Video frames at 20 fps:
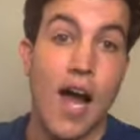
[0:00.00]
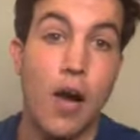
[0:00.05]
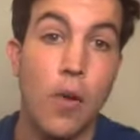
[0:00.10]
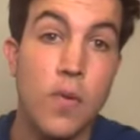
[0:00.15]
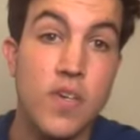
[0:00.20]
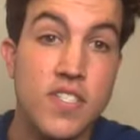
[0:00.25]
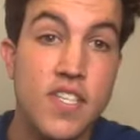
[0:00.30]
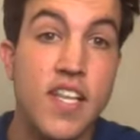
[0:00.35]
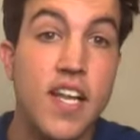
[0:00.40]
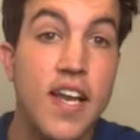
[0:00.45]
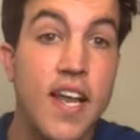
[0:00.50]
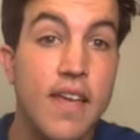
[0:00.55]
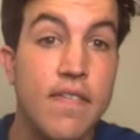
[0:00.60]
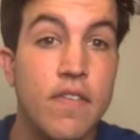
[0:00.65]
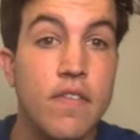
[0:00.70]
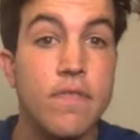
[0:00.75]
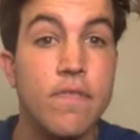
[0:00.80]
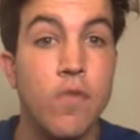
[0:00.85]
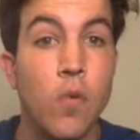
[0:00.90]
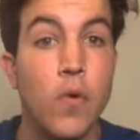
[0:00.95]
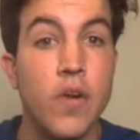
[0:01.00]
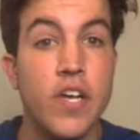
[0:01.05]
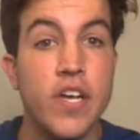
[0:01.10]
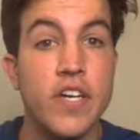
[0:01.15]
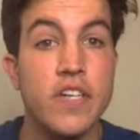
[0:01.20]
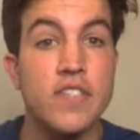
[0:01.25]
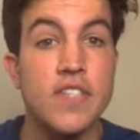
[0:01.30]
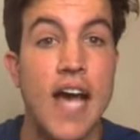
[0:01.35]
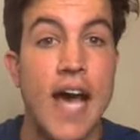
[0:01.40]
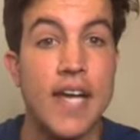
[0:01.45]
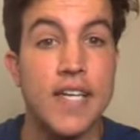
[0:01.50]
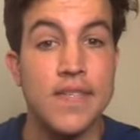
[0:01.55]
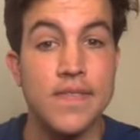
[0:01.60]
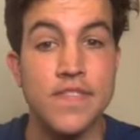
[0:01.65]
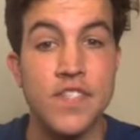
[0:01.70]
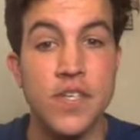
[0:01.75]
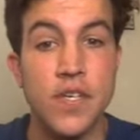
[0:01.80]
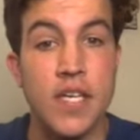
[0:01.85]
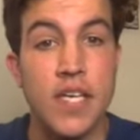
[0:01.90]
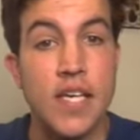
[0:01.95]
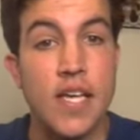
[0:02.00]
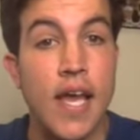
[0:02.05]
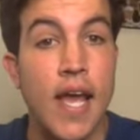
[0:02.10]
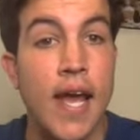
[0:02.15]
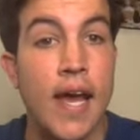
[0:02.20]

I was in the Navy four years active duty,